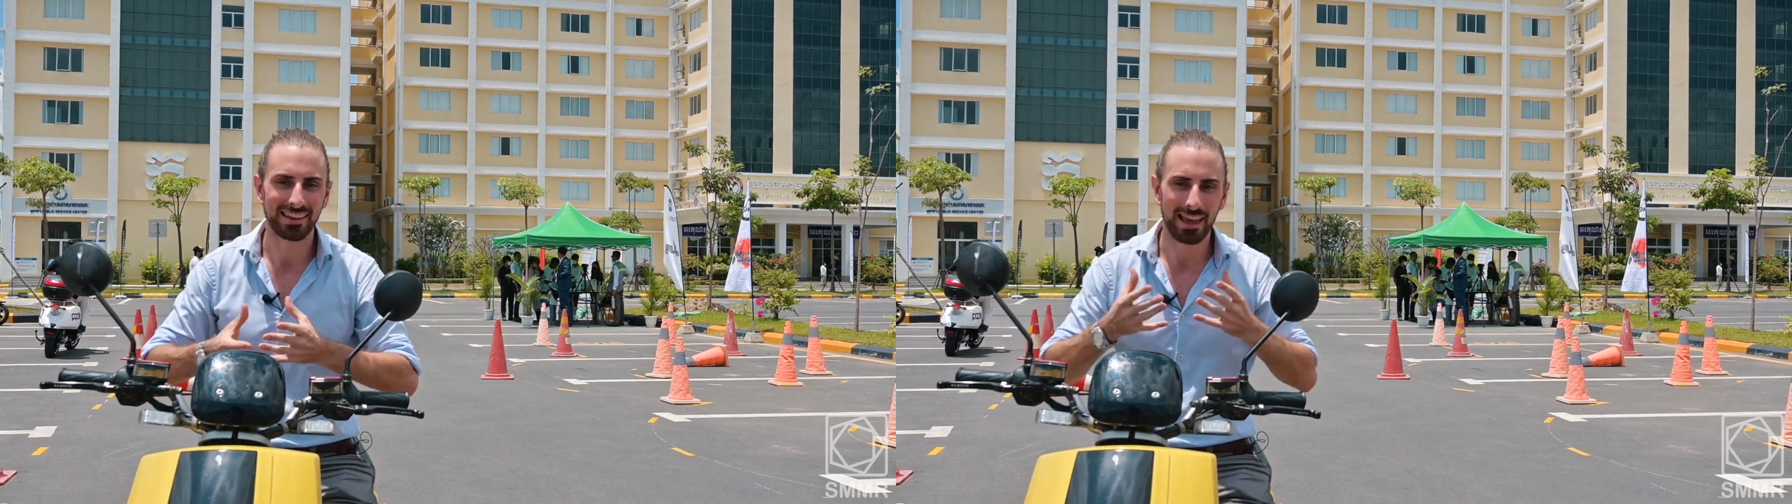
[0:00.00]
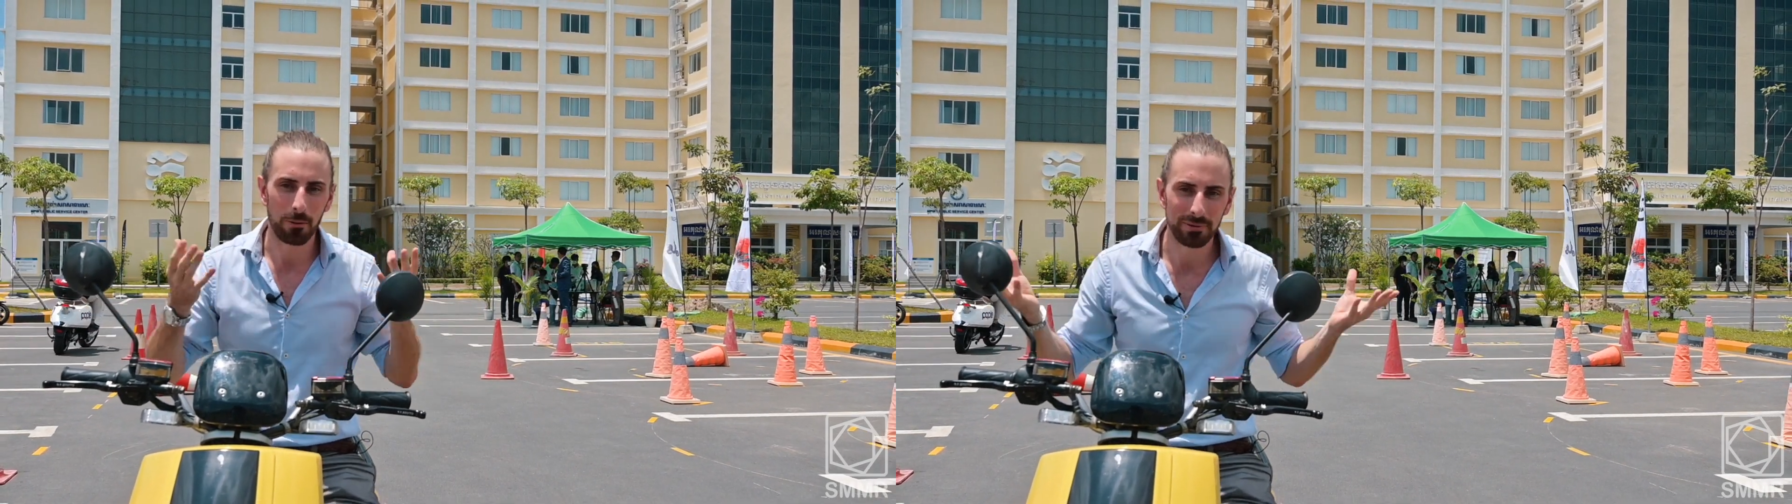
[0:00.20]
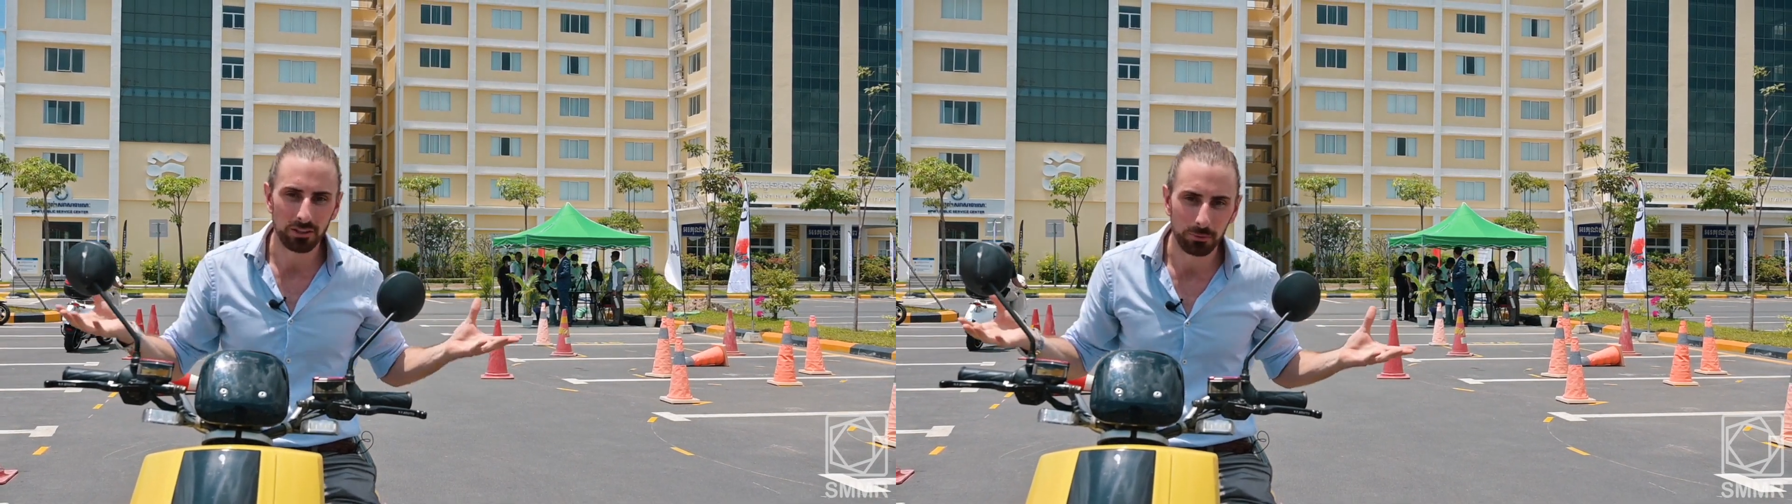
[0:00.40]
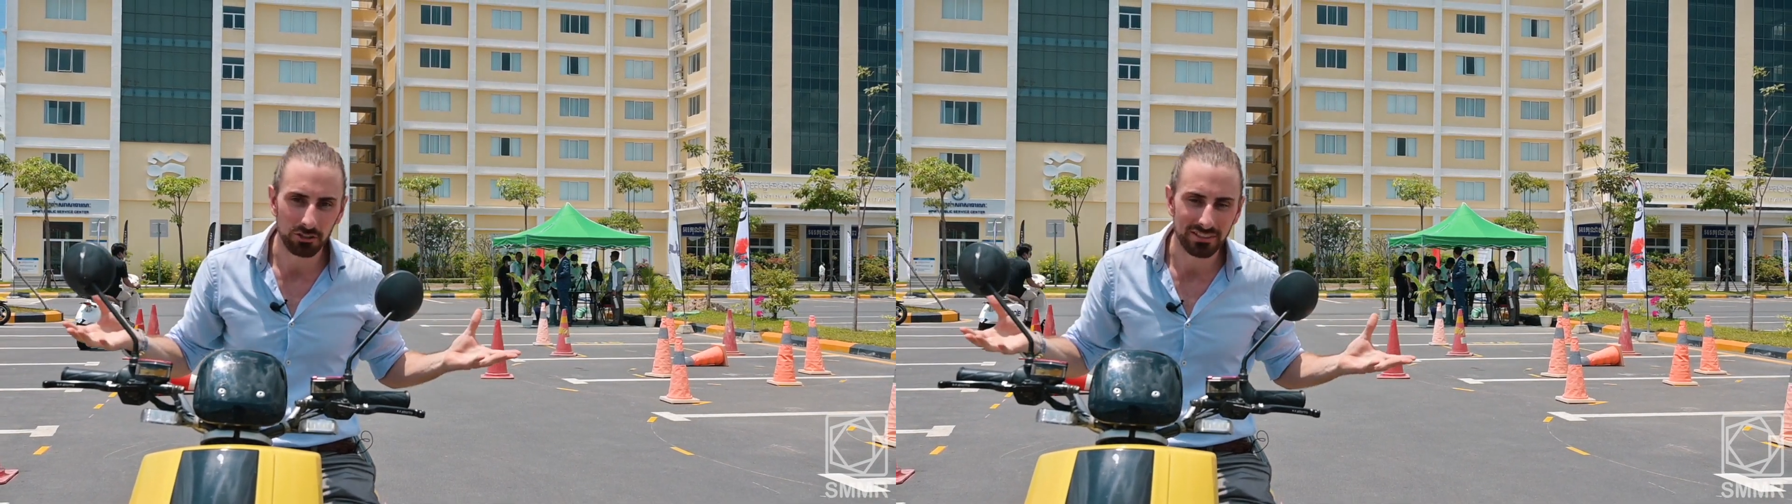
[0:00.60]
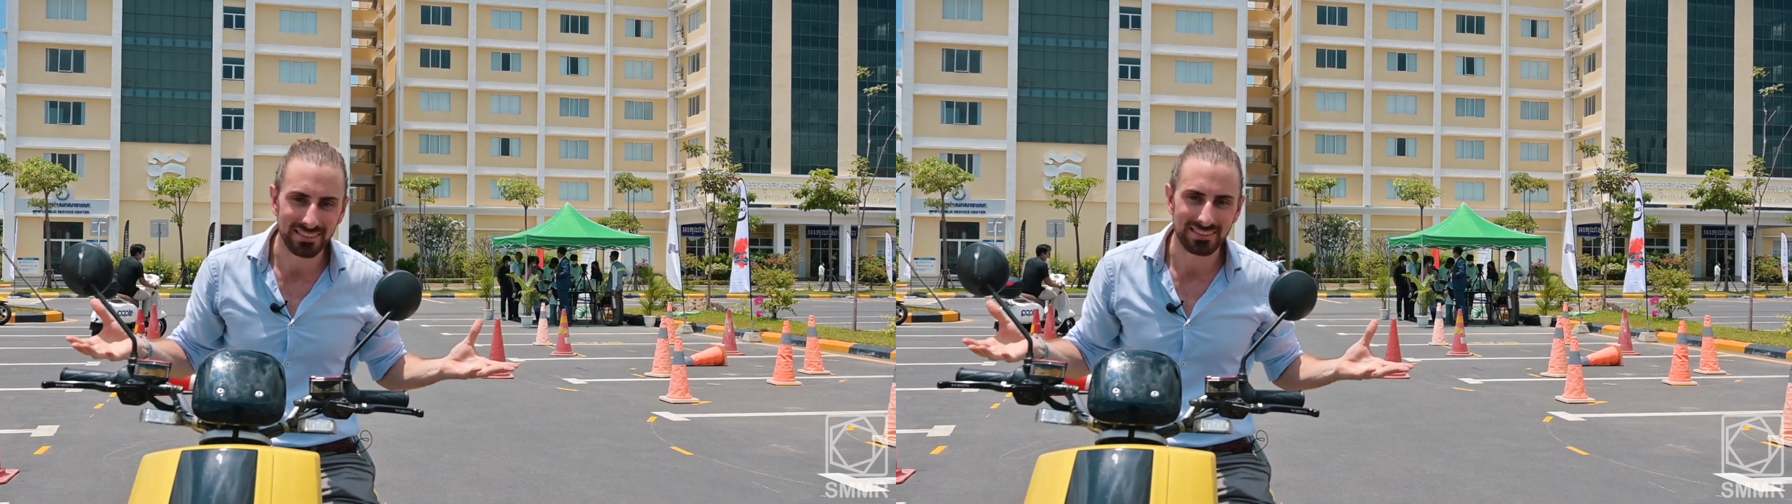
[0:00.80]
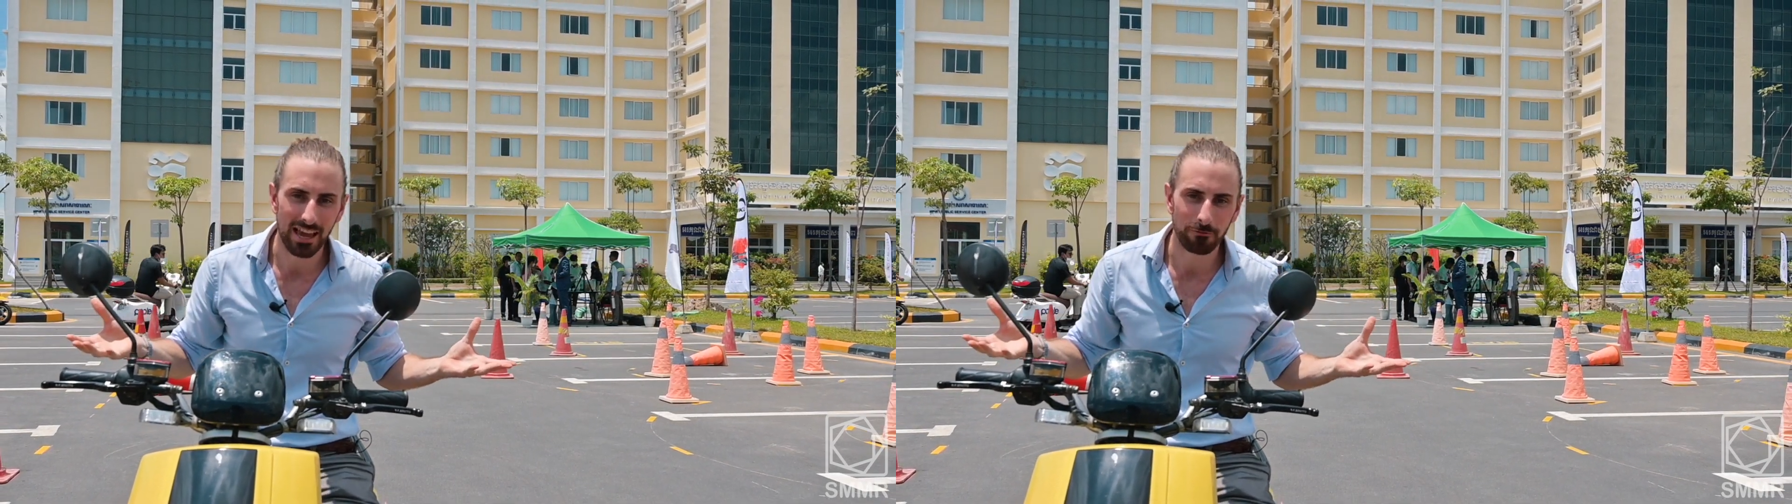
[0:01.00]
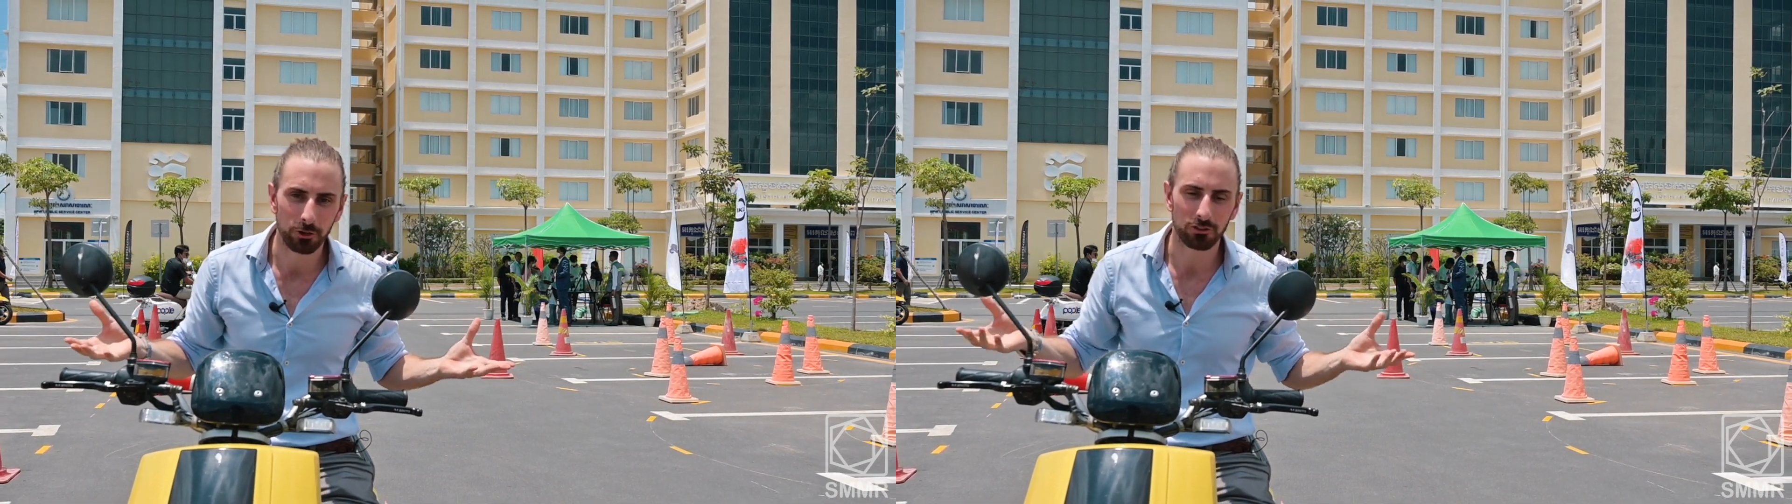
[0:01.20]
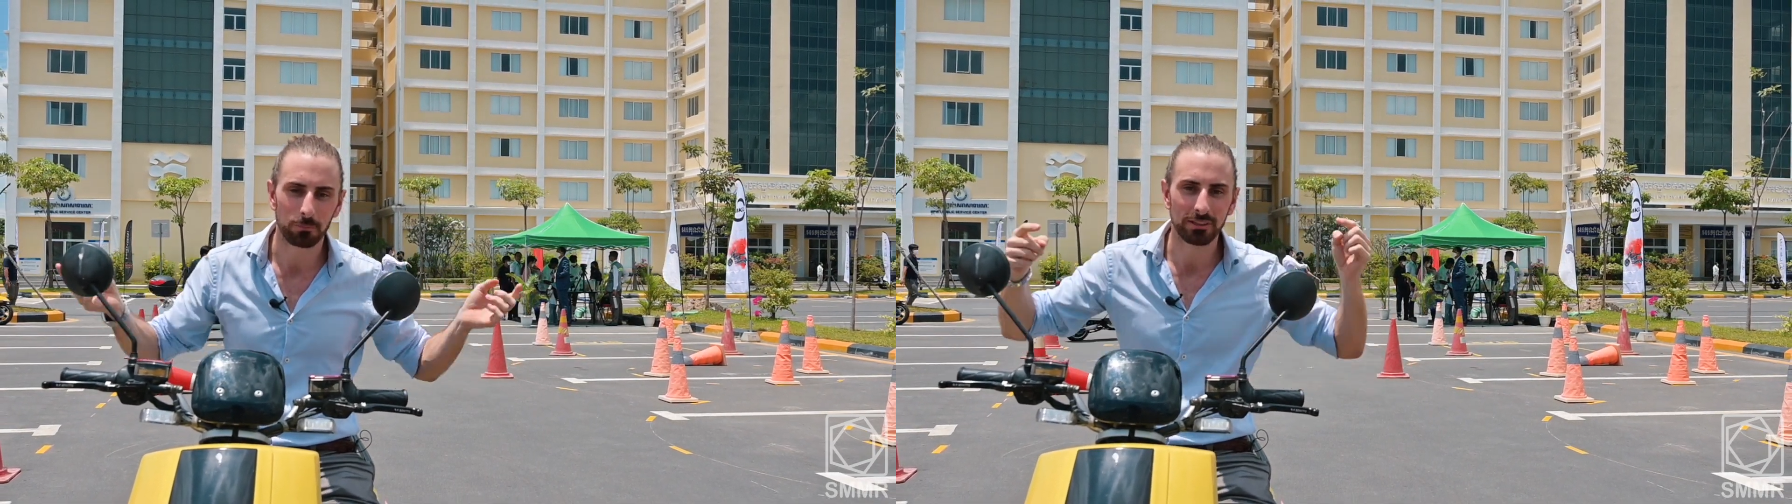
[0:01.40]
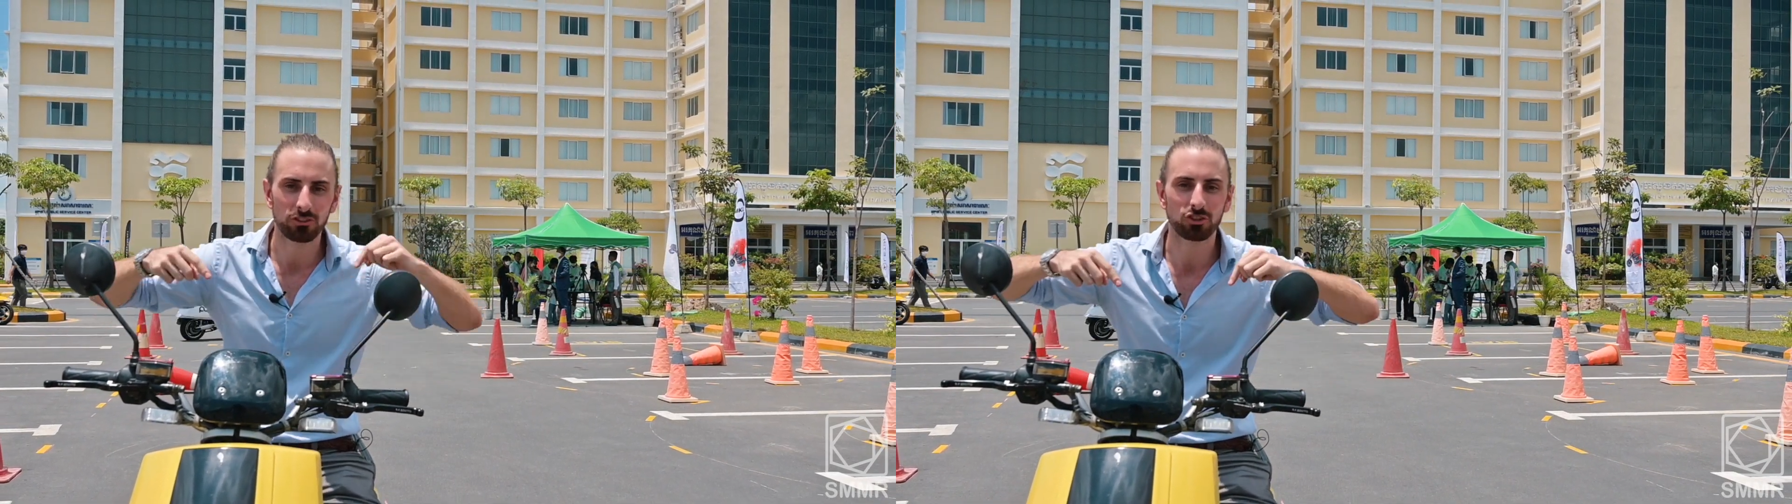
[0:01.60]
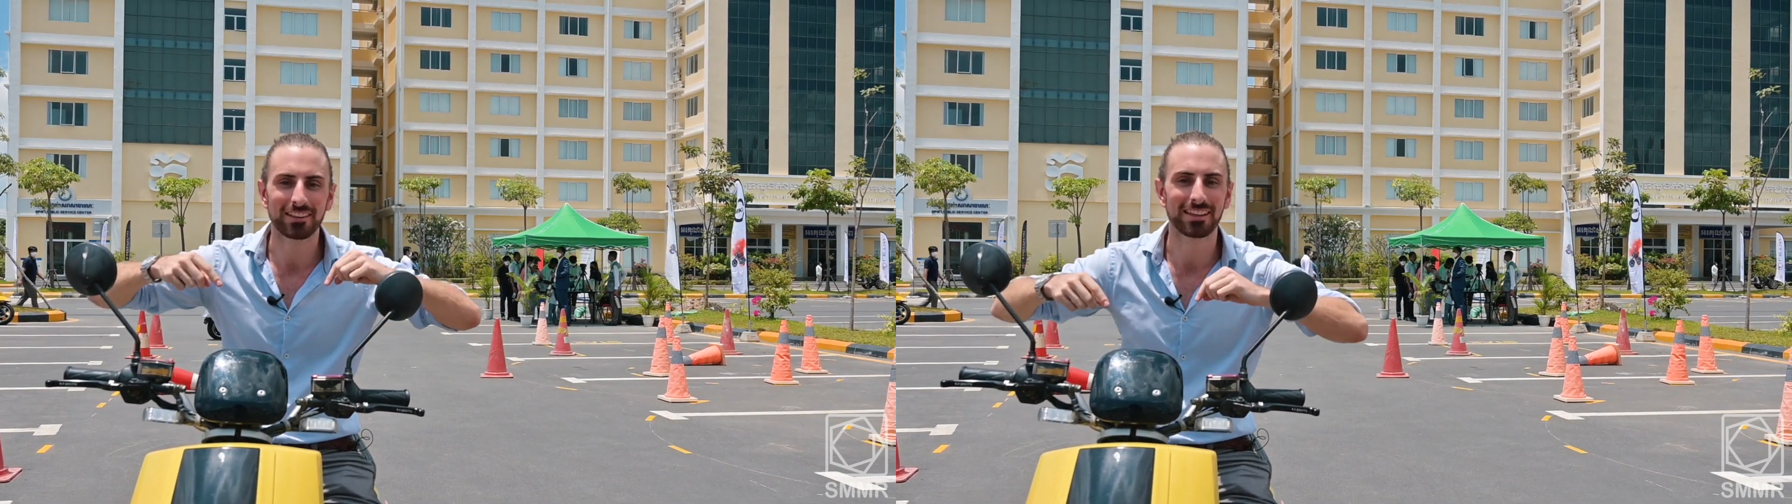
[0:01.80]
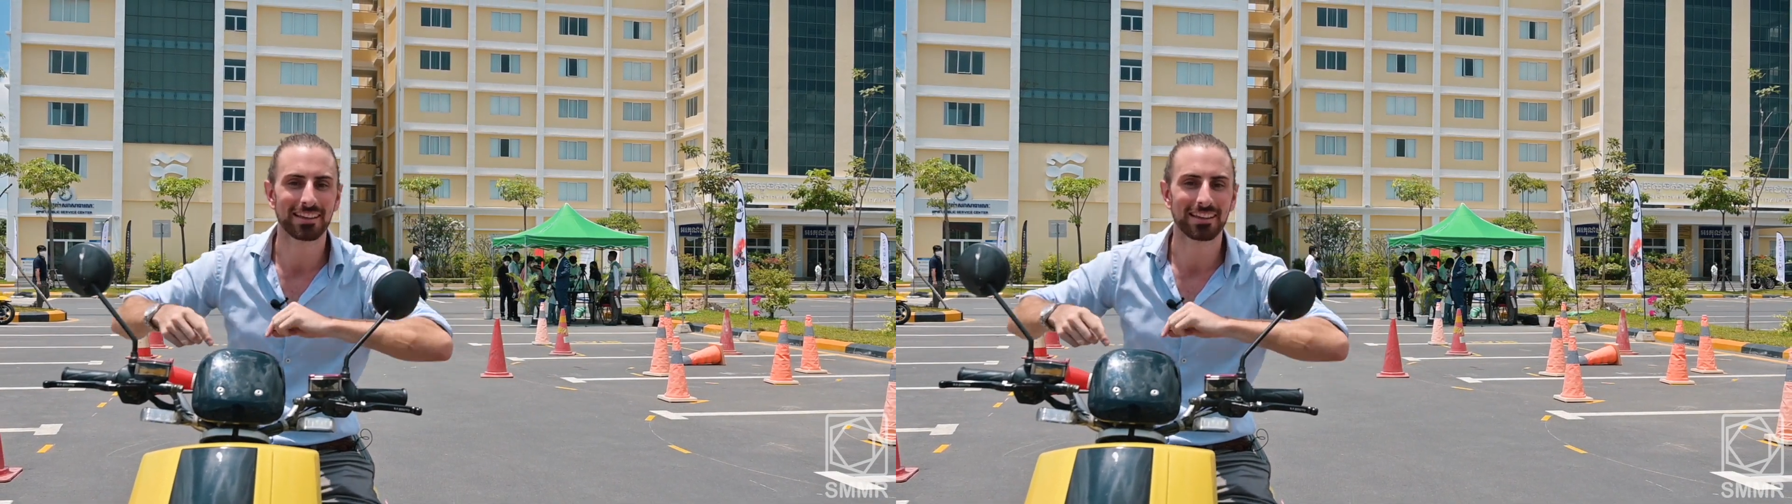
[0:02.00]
and MPWT's efforts, please check the